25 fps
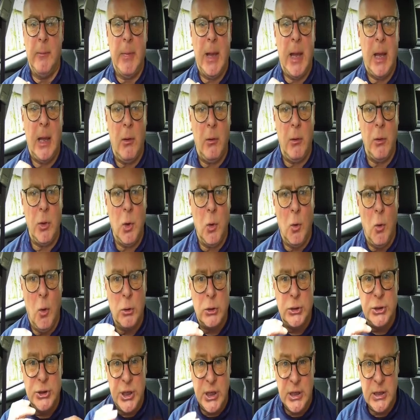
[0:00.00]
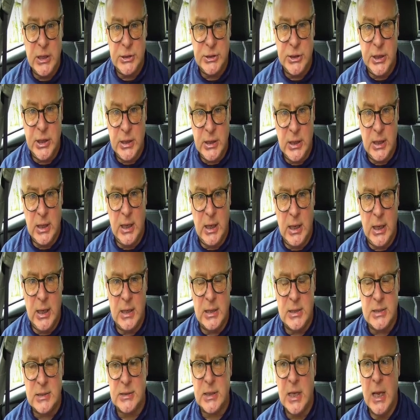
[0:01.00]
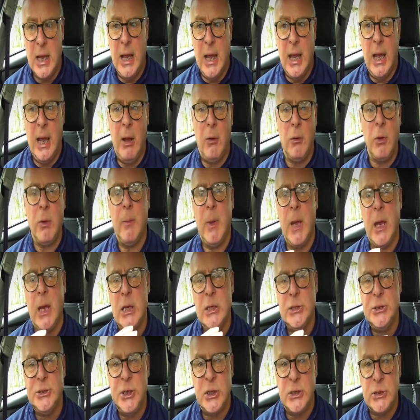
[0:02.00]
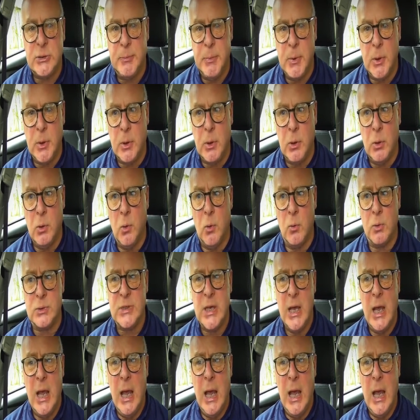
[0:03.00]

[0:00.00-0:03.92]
how you're changing gears, how you're making judgment calls,